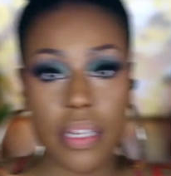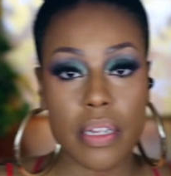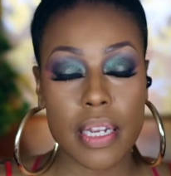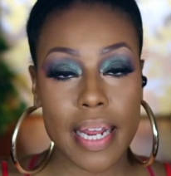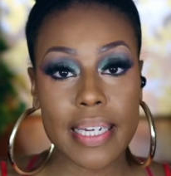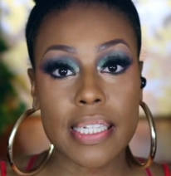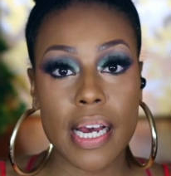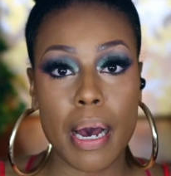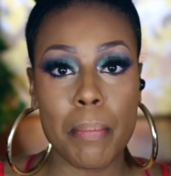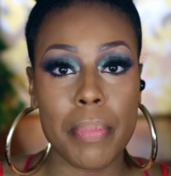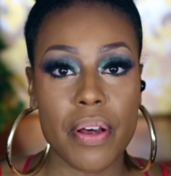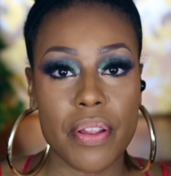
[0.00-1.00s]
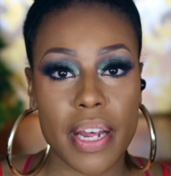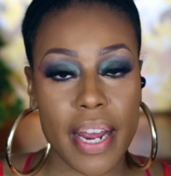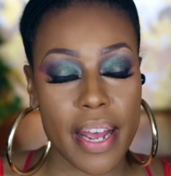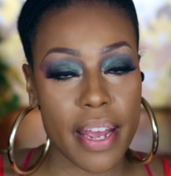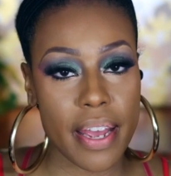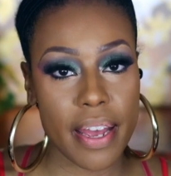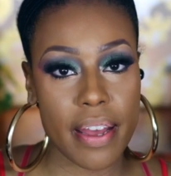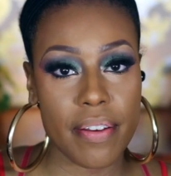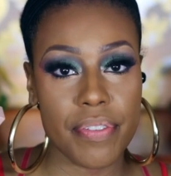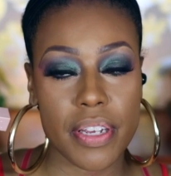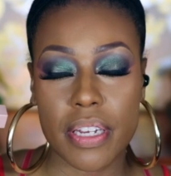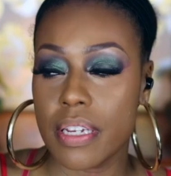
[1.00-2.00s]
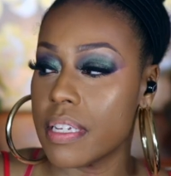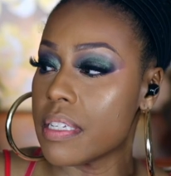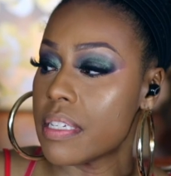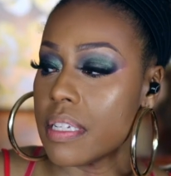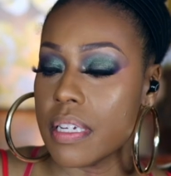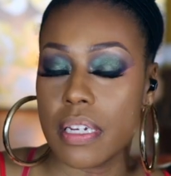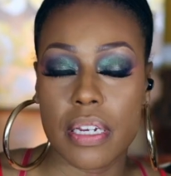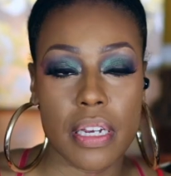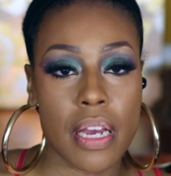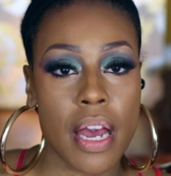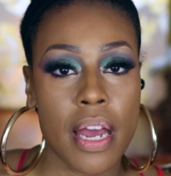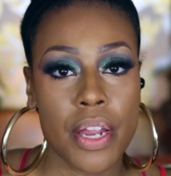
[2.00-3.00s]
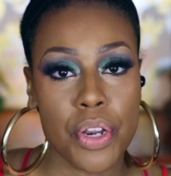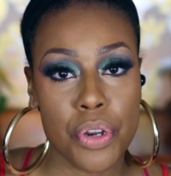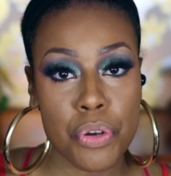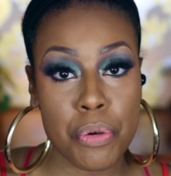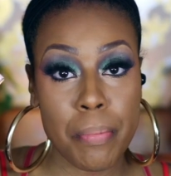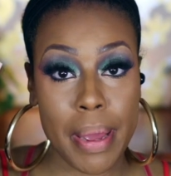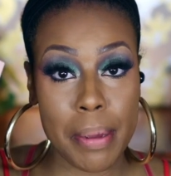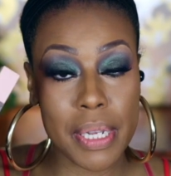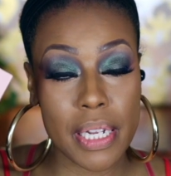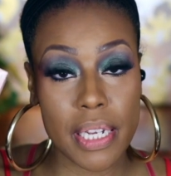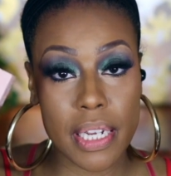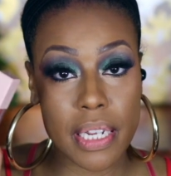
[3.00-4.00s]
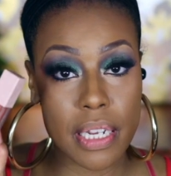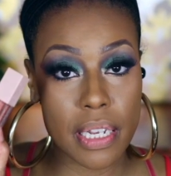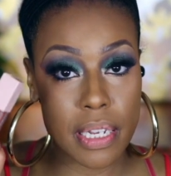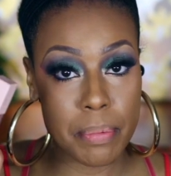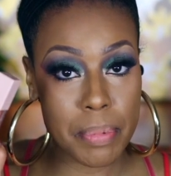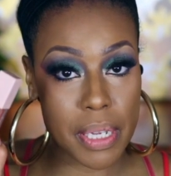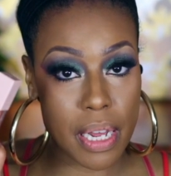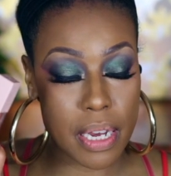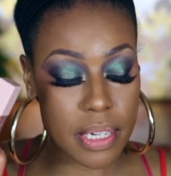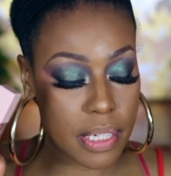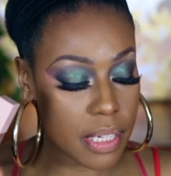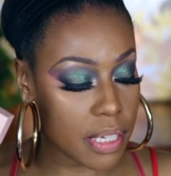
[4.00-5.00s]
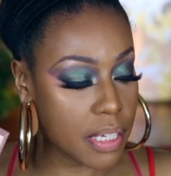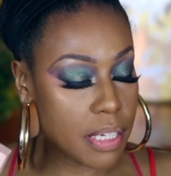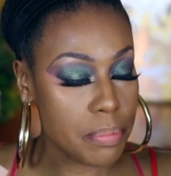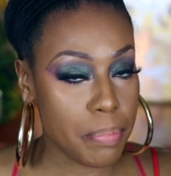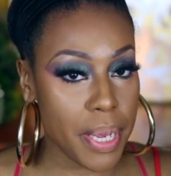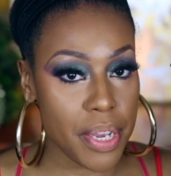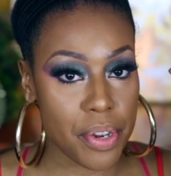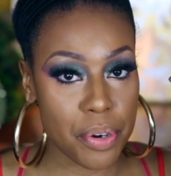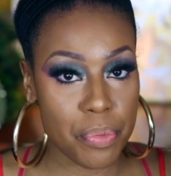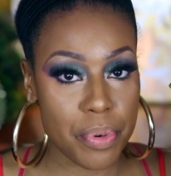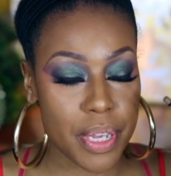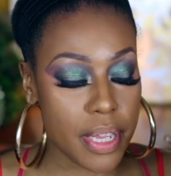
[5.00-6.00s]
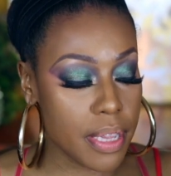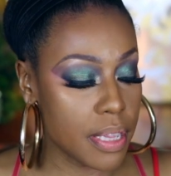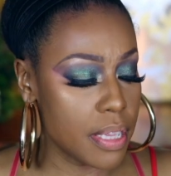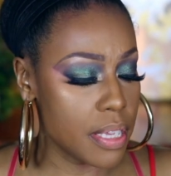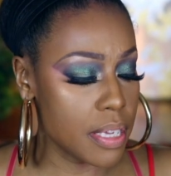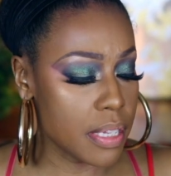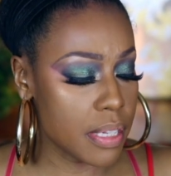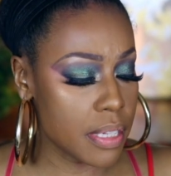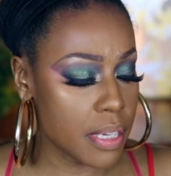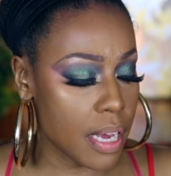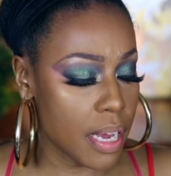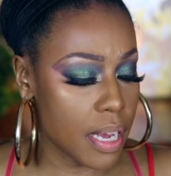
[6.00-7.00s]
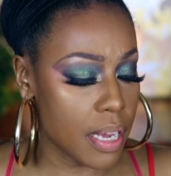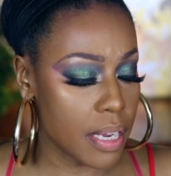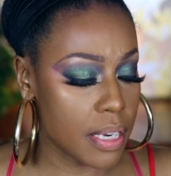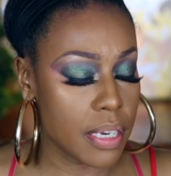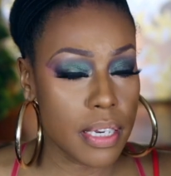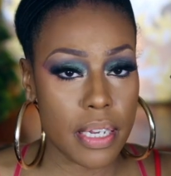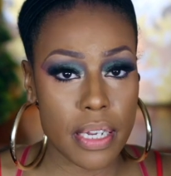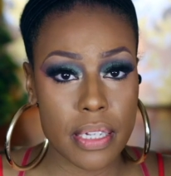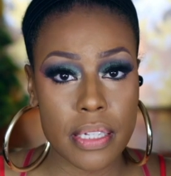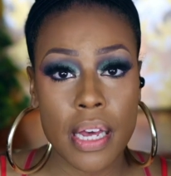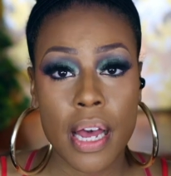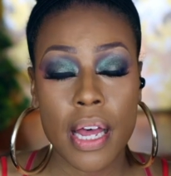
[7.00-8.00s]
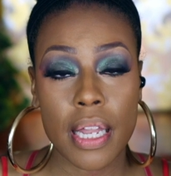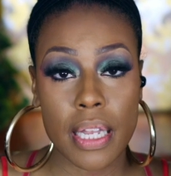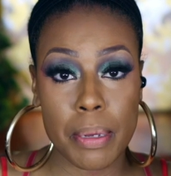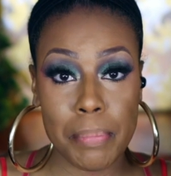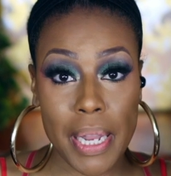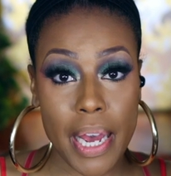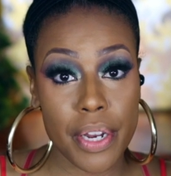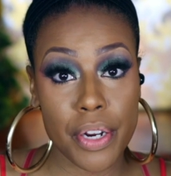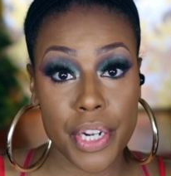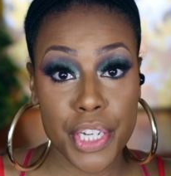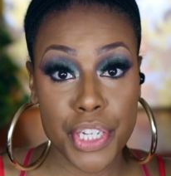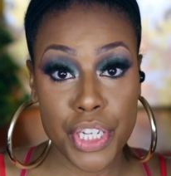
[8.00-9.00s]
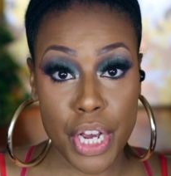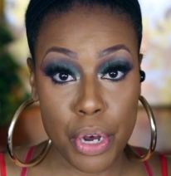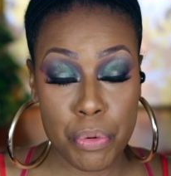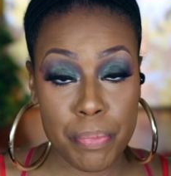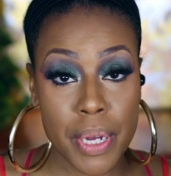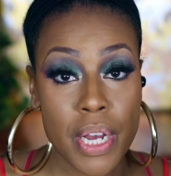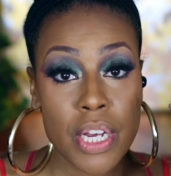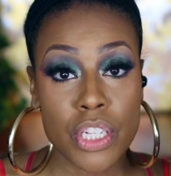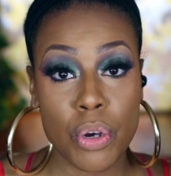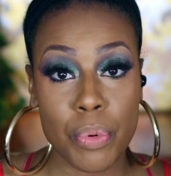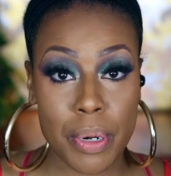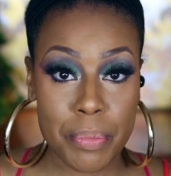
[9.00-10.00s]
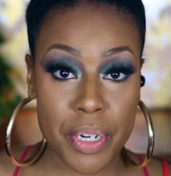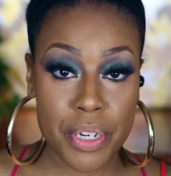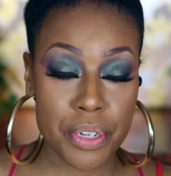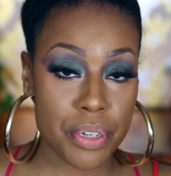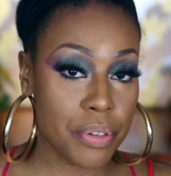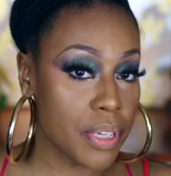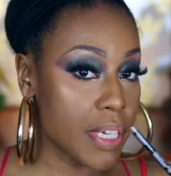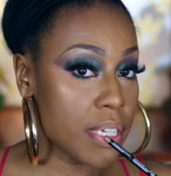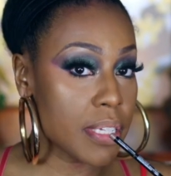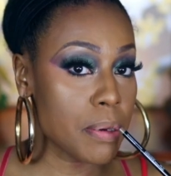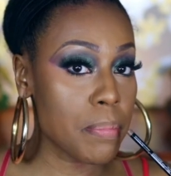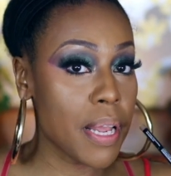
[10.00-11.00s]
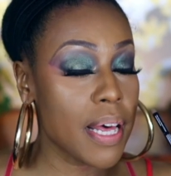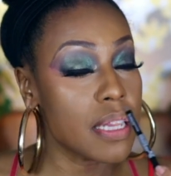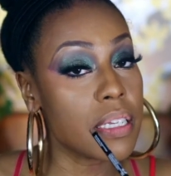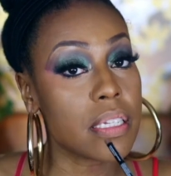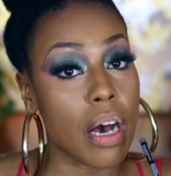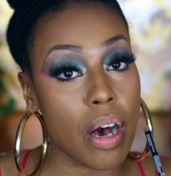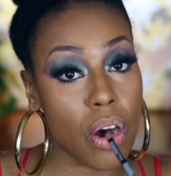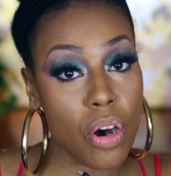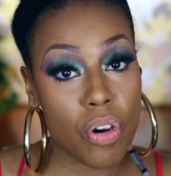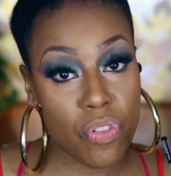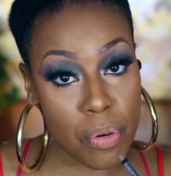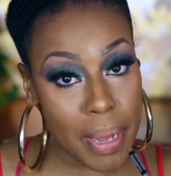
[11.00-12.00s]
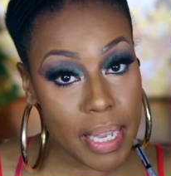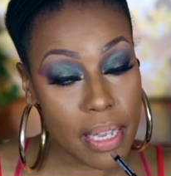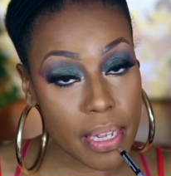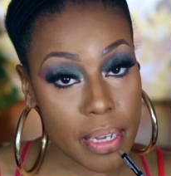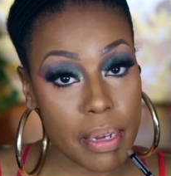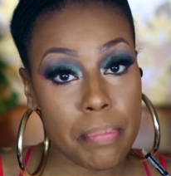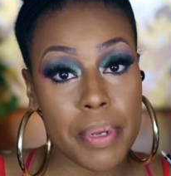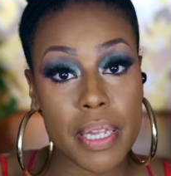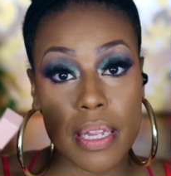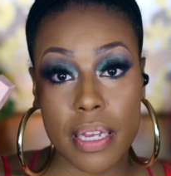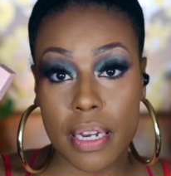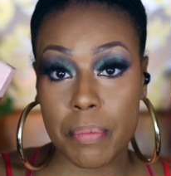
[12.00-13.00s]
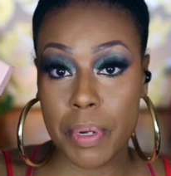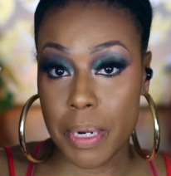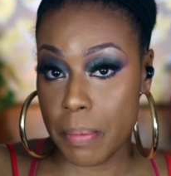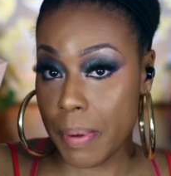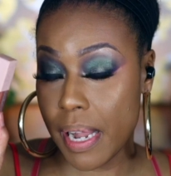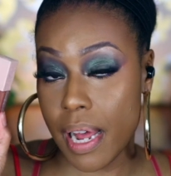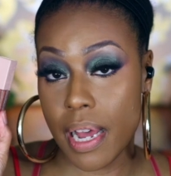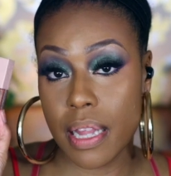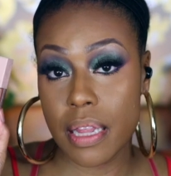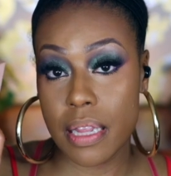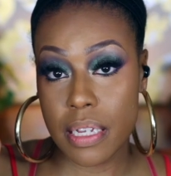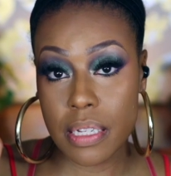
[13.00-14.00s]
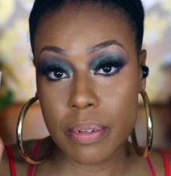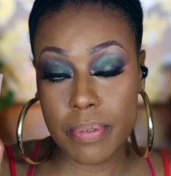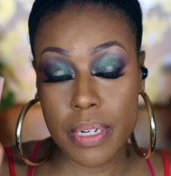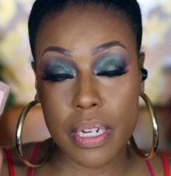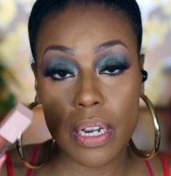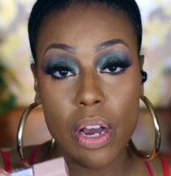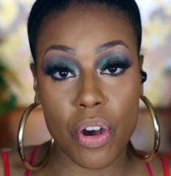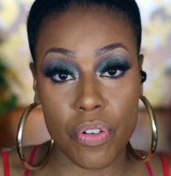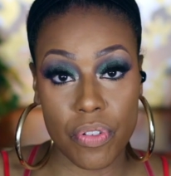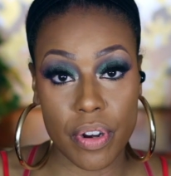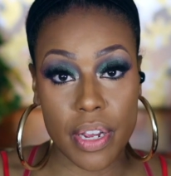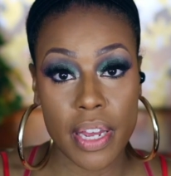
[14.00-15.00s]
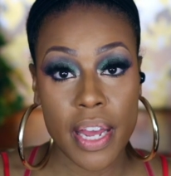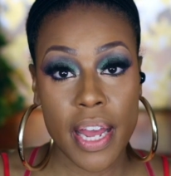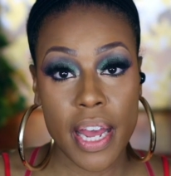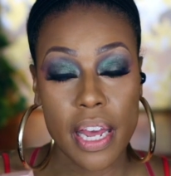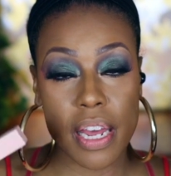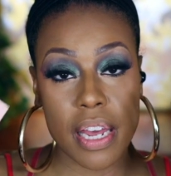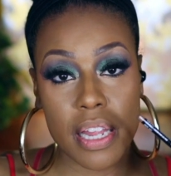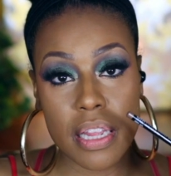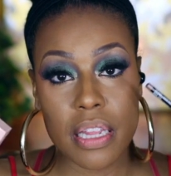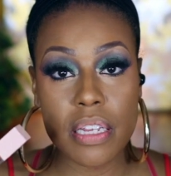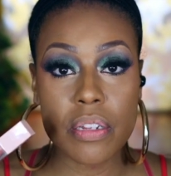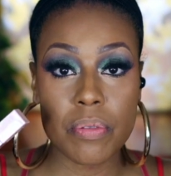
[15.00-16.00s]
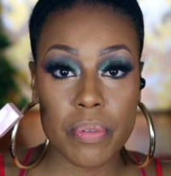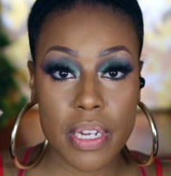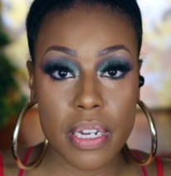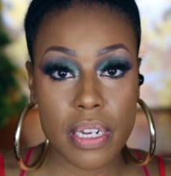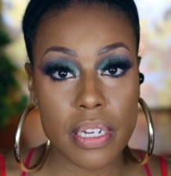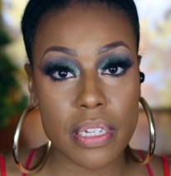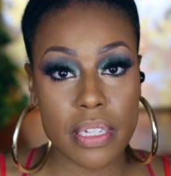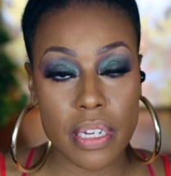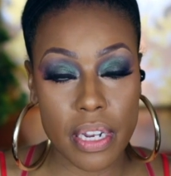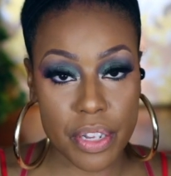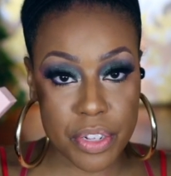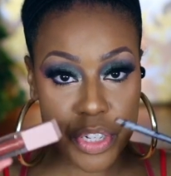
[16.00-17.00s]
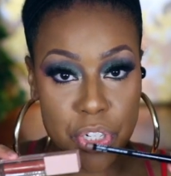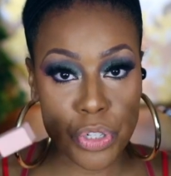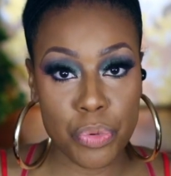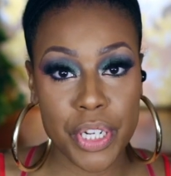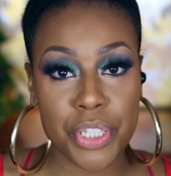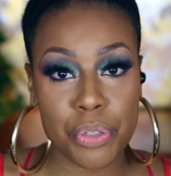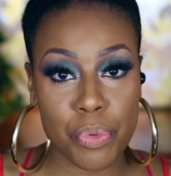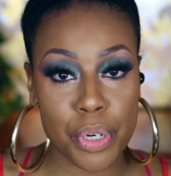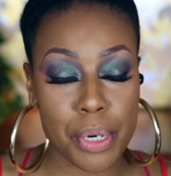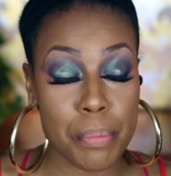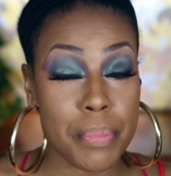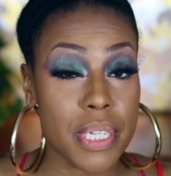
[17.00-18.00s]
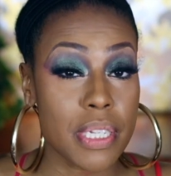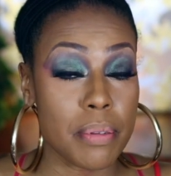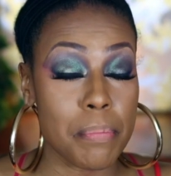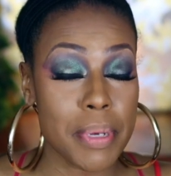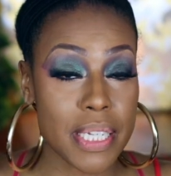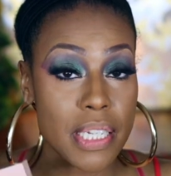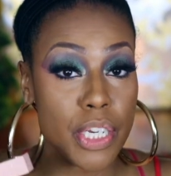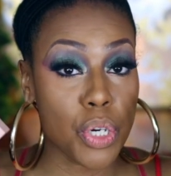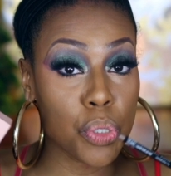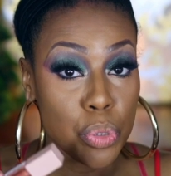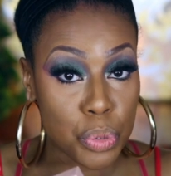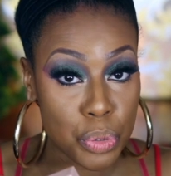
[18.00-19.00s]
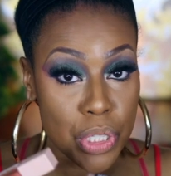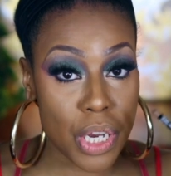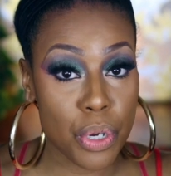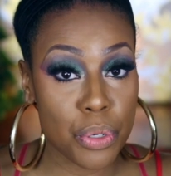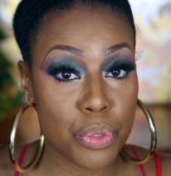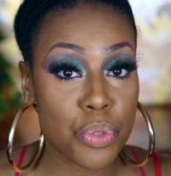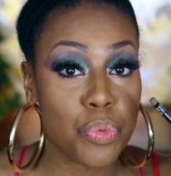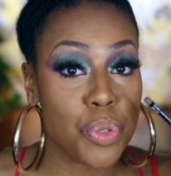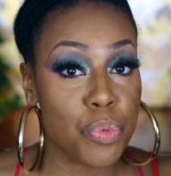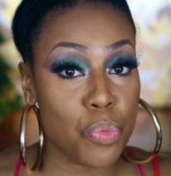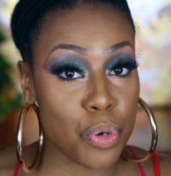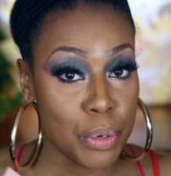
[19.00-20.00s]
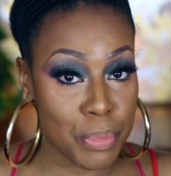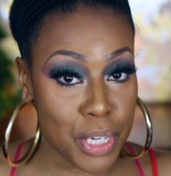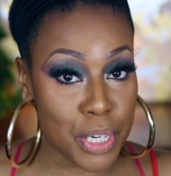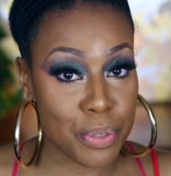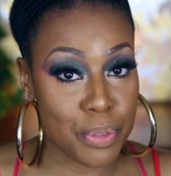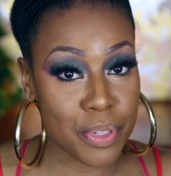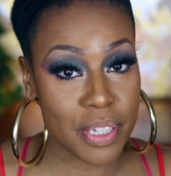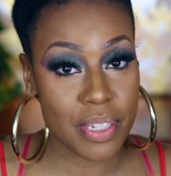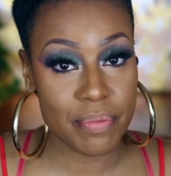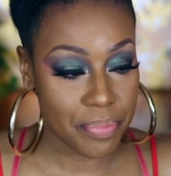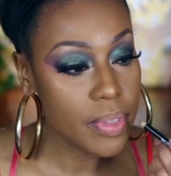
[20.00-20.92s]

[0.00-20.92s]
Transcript: so the next combo that I have is the new Maybelline lip glosses paired with this uh, NYX lip liner in taupe so what I'm gonna do is apply this all over my lip and then I'm gonna apply this one over it. And this one is another situation where I'm mixing cool tones with warm tones.